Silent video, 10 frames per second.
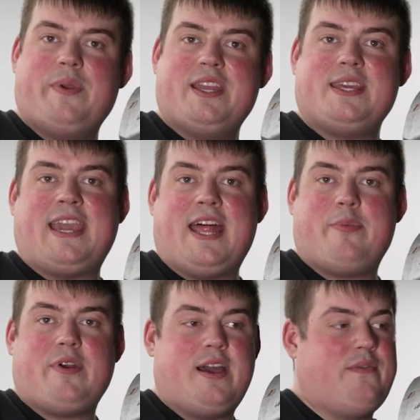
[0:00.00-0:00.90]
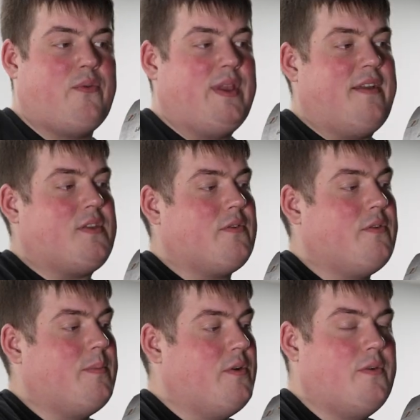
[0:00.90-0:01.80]
we get the caliper off, we have to
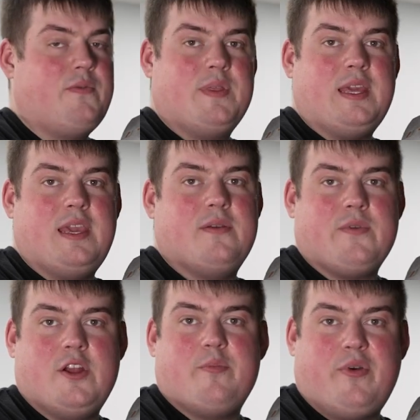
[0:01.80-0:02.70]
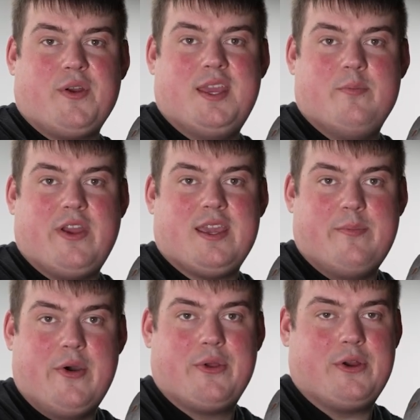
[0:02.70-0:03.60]
remove the rear parking brake
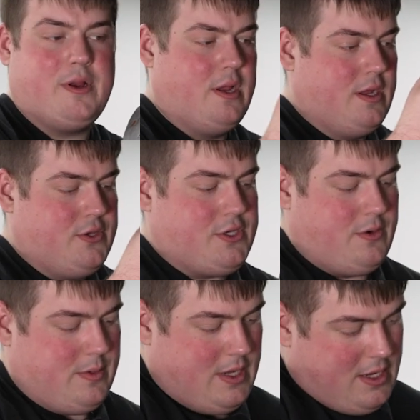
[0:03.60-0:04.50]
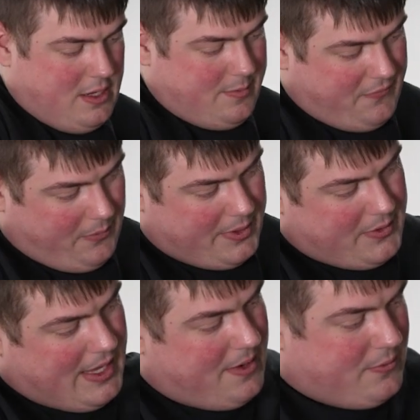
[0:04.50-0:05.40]
motor. So, before we
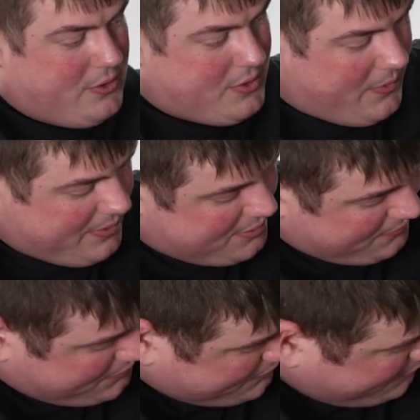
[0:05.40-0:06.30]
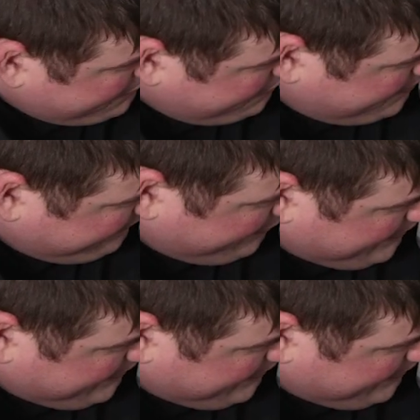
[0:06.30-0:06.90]
do that, we're just going to screw one of our